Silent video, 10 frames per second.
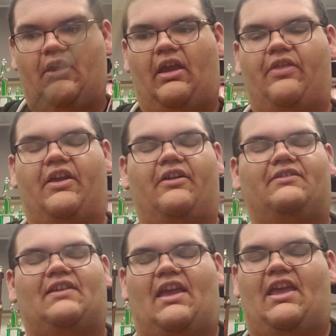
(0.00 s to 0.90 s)
And
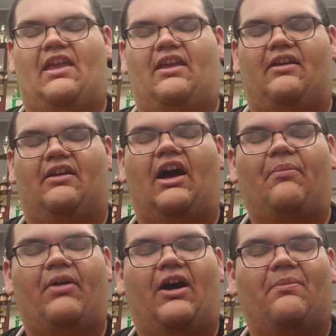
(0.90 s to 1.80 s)
there's a
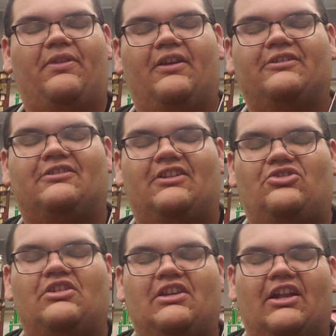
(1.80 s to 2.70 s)
up there so that
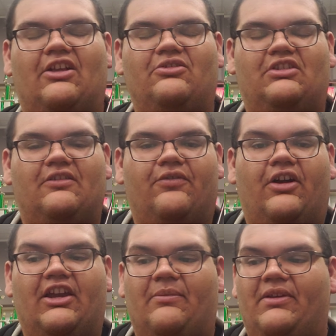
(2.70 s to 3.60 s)
you can get close to the
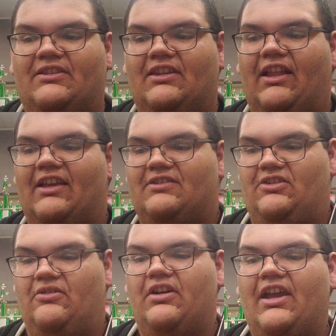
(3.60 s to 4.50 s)
frog and pitch the last
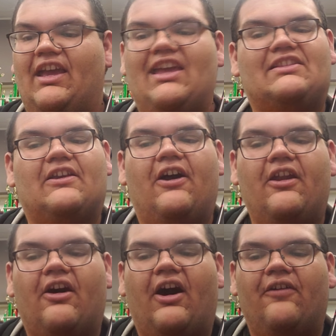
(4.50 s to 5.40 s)
two. It's
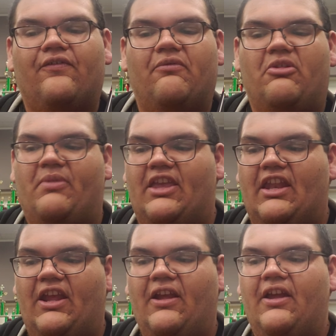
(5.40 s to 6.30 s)
cut off from the
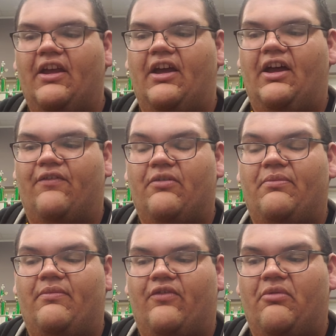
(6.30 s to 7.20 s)
beginning,
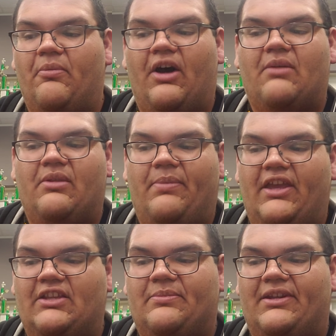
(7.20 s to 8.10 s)
from the bottom of the
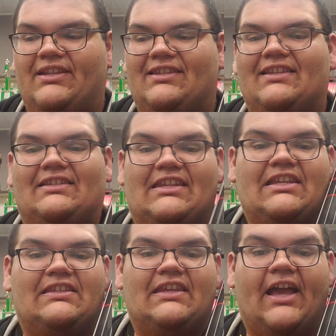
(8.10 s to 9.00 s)
page, but it says
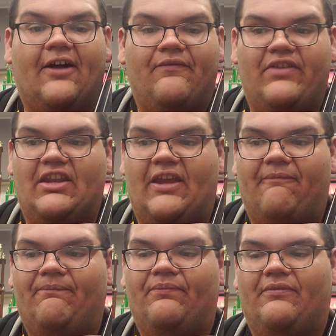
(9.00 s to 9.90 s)
DC al fine.
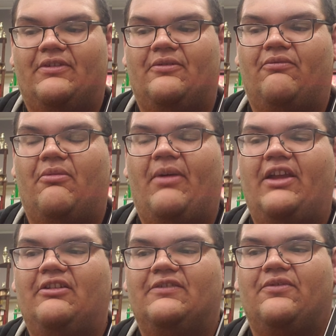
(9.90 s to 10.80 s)
So
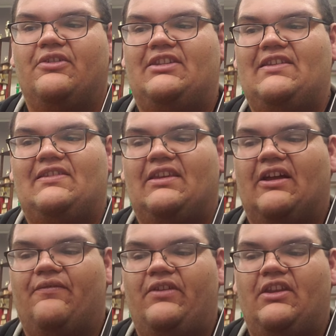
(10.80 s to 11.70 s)
reminders for DC
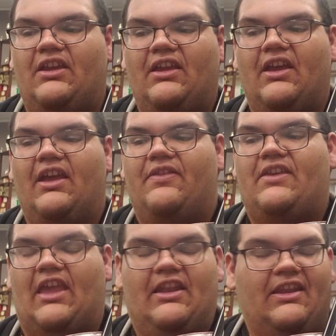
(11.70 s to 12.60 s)
al fine,
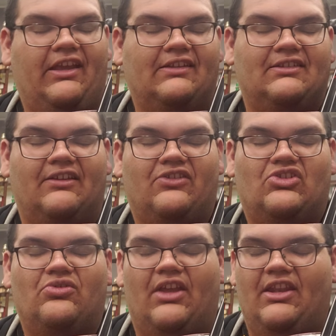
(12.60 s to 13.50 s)
the ending is not the
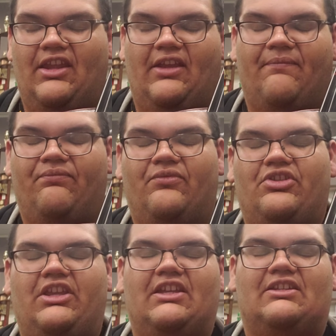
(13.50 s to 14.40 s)
true ending. When
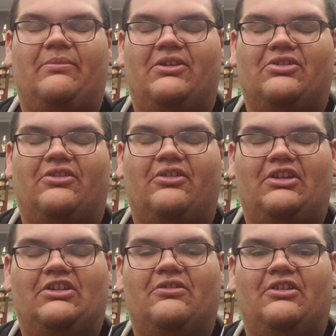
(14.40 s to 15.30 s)
you get to measure
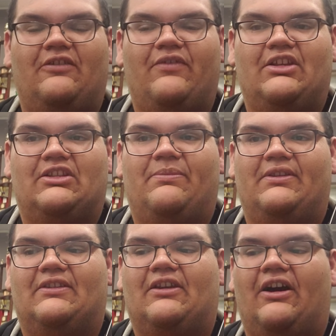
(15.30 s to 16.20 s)
32 and you finish the
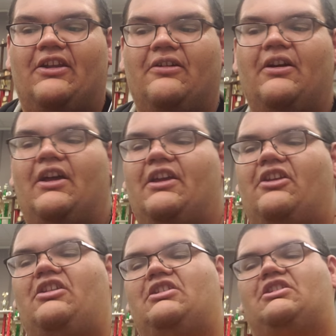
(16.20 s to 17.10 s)
pizzicato,
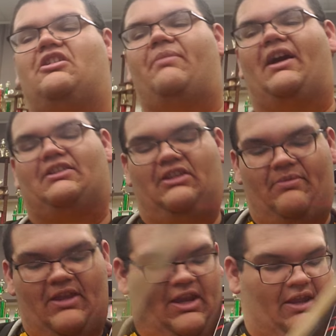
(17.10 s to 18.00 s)
you need to go back to the
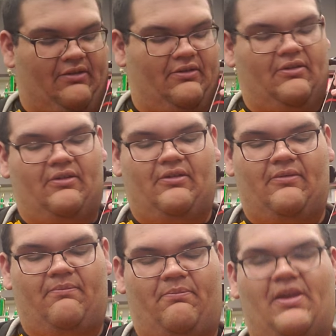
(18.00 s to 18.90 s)
beginning.
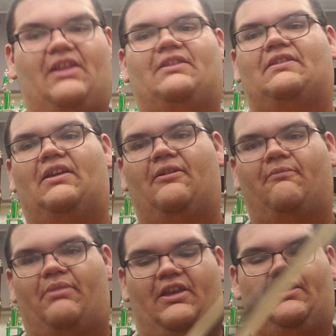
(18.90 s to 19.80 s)
Pizz,
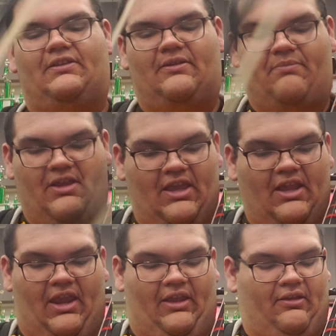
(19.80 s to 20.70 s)
pizz,
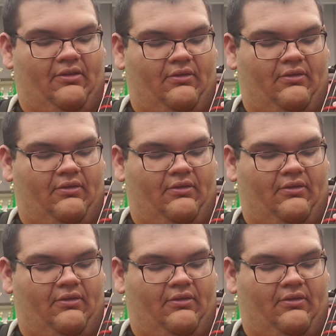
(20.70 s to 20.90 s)
beginning.